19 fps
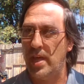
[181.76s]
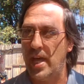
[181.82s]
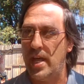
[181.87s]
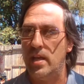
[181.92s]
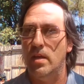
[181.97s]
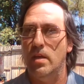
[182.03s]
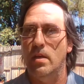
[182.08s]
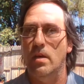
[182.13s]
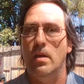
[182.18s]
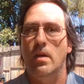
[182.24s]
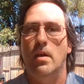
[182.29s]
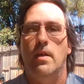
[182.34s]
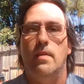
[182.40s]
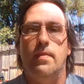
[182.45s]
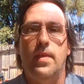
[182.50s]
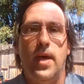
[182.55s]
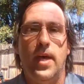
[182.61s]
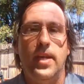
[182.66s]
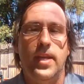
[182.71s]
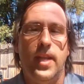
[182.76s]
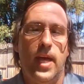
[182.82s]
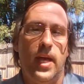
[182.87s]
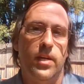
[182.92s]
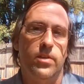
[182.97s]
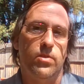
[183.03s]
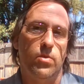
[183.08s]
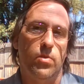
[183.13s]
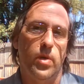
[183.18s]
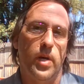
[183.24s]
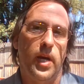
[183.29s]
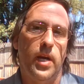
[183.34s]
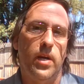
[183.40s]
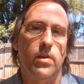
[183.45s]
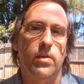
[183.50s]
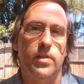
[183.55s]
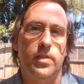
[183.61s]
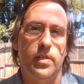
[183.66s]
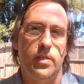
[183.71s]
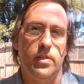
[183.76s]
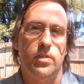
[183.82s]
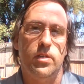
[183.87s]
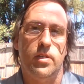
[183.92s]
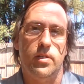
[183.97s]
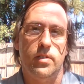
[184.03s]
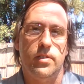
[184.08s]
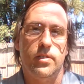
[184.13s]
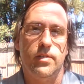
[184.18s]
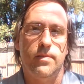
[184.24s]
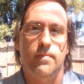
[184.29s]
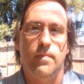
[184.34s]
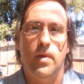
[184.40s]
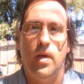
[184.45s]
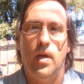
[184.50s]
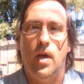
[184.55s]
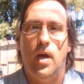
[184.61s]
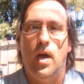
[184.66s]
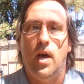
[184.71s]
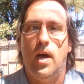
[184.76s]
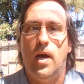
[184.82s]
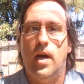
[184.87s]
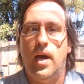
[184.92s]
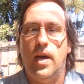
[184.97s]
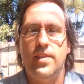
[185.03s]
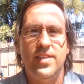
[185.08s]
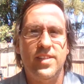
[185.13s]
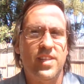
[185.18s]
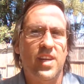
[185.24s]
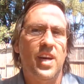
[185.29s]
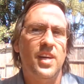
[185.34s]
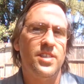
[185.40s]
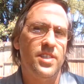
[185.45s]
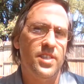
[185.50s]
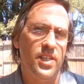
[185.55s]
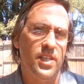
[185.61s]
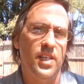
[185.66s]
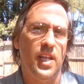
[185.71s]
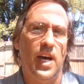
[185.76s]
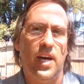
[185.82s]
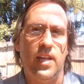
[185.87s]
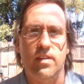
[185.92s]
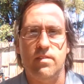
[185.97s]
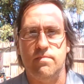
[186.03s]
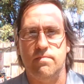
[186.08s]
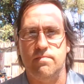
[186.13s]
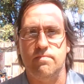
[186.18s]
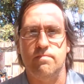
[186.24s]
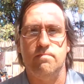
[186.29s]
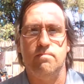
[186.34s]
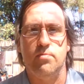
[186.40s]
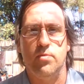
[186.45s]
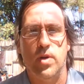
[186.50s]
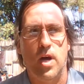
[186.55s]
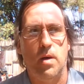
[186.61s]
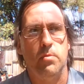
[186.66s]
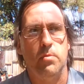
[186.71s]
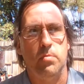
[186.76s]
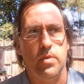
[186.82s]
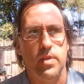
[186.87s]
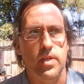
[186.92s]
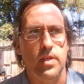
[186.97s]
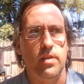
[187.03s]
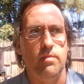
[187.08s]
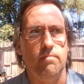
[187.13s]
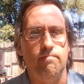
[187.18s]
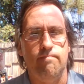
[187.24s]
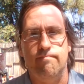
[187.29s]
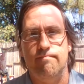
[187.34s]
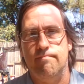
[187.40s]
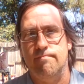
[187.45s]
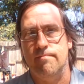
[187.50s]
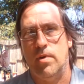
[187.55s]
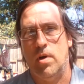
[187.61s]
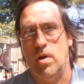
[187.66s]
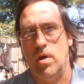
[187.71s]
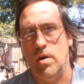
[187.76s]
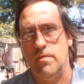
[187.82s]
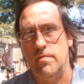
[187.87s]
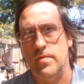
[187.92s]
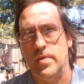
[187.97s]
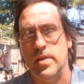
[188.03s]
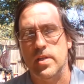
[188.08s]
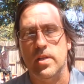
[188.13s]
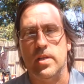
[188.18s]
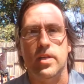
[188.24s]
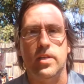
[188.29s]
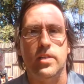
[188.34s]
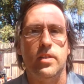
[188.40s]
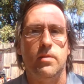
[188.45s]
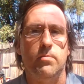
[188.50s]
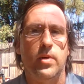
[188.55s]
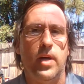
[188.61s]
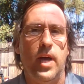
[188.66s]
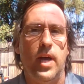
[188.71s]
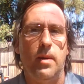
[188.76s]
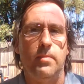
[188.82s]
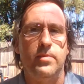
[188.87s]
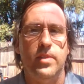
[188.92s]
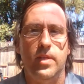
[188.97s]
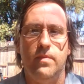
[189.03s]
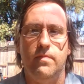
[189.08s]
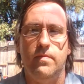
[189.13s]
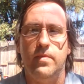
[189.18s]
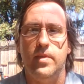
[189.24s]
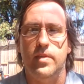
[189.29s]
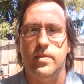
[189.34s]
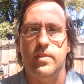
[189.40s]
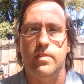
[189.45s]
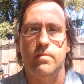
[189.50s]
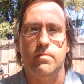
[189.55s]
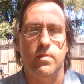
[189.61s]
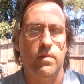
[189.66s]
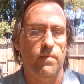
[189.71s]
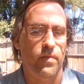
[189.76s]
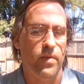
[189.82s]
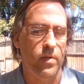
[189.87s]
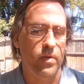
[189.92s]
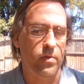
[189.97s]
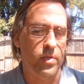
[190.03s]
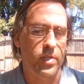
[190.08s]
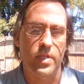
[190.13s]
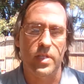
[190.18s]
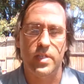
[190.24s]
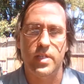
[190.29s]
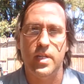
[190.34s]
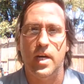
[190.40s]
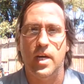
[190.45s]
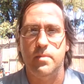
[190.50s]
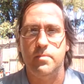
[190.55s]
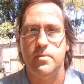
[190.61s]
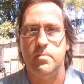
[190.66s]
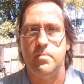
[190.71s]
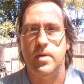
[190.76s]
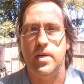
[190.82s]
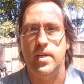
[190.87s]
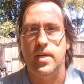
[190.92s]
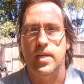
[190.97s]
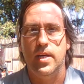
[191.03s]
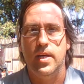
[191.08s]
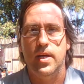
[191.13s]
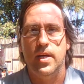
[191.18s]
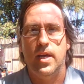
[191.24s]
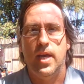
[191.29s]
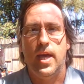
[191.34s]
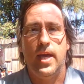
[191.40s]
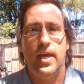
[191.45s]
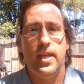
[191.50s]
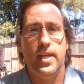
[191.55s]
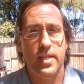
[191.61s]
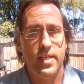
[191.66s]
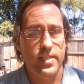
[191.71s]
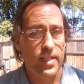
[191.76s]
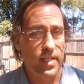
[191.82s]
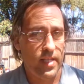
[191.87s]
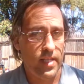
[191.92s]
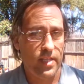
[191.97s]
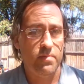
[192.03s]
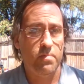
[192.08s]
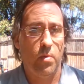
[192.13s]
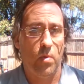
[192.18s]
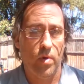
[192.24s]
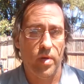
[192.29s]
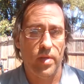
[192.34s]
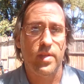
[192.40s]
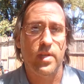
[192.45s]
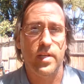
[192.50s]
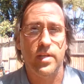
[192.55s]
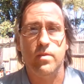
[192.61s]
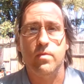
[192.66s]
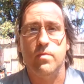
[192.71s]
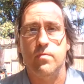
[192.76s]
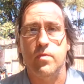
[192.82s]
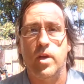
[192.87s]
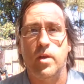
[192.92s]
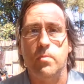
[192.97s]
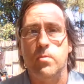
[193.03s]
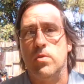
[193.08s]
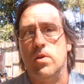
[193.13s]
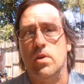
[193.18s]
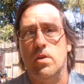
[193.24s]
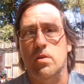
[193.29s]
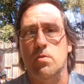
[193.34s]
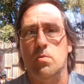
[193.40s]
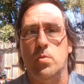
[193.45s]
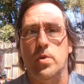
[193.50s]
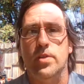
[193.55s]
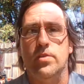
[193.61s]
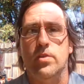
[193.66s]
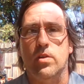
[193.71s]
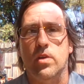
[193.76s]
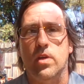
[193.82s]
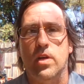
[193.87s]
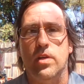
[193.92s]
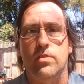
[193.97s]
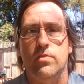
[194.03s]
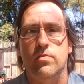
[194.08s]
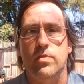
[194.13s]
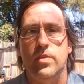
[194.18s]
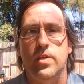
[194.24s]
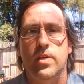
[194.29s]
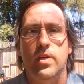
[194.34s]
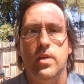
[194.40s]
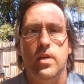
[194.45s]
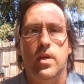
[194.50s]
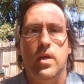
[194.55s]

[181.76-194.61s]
that national heritage is. And this causes a lot of probably hard feelings and perhaps even some confusion at times, but it is at this point the legal framework under which our country,